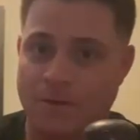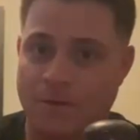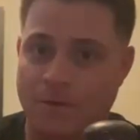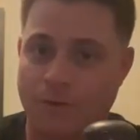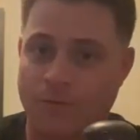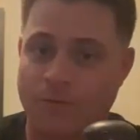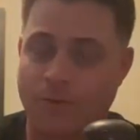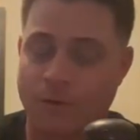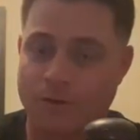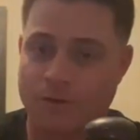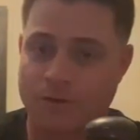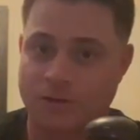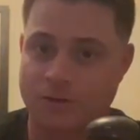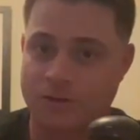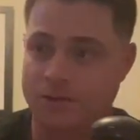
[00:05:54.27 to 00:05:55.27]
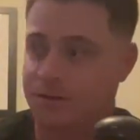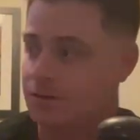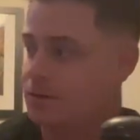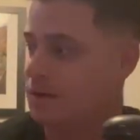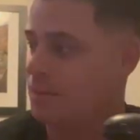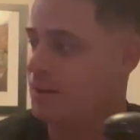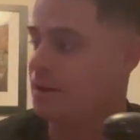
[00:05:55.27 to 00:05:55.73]
old forester
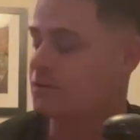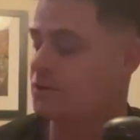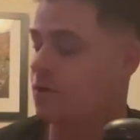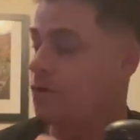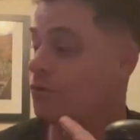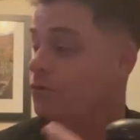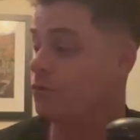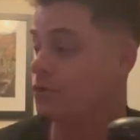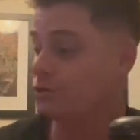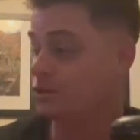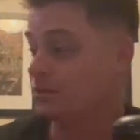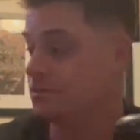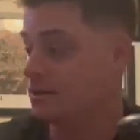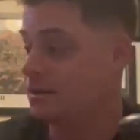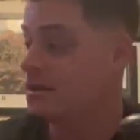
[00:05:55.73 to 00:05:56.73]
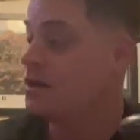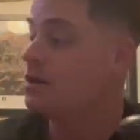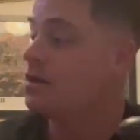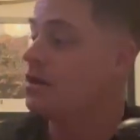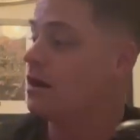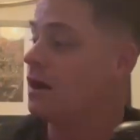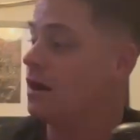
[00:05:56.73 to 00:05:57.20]
i mean that's saw old forester but
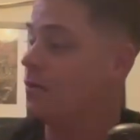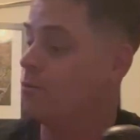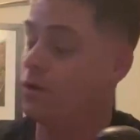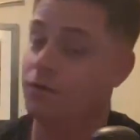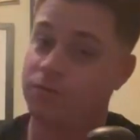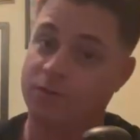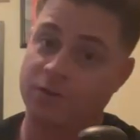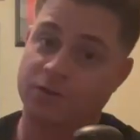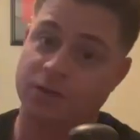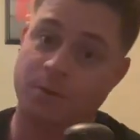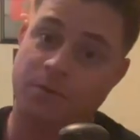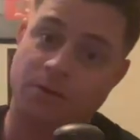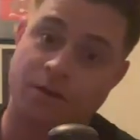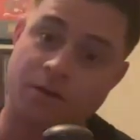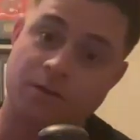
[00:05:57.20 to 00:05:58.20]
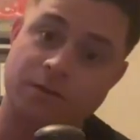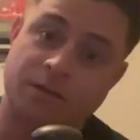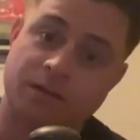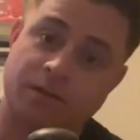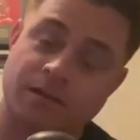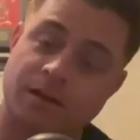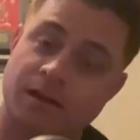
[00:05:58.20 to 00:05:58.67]
uh, woodford double oaked
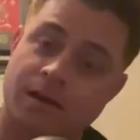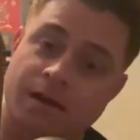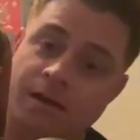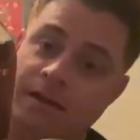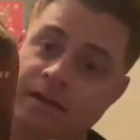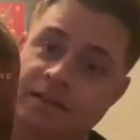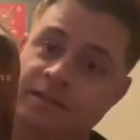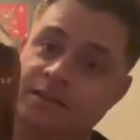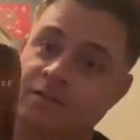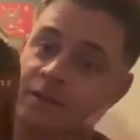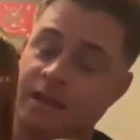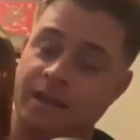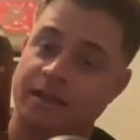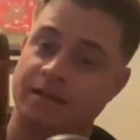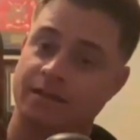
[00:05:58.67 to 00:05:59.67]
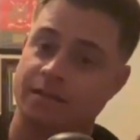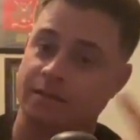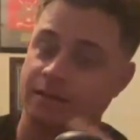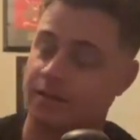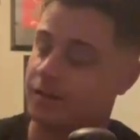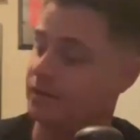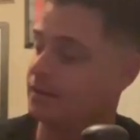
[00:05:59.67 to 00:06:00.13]
uh, is still king
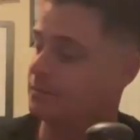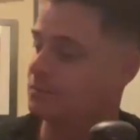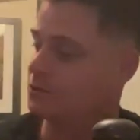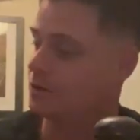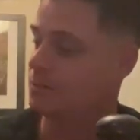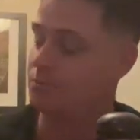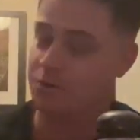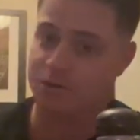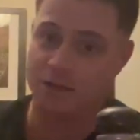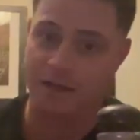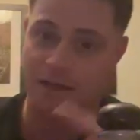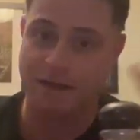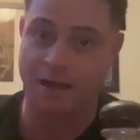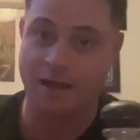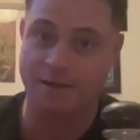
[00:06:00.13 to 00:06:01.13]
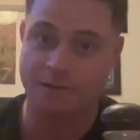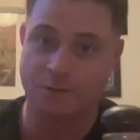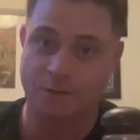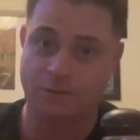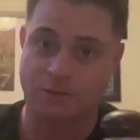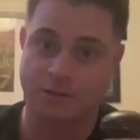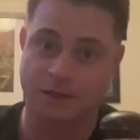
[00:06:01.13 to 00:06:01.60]
um, so i appreciate it guys
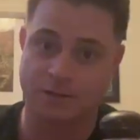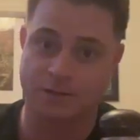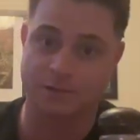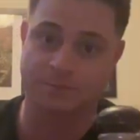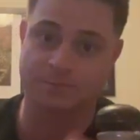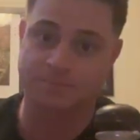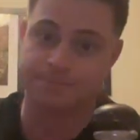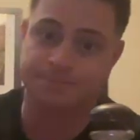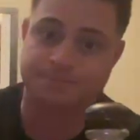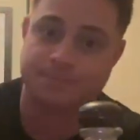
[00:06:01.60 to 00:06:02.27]
we'll talk soon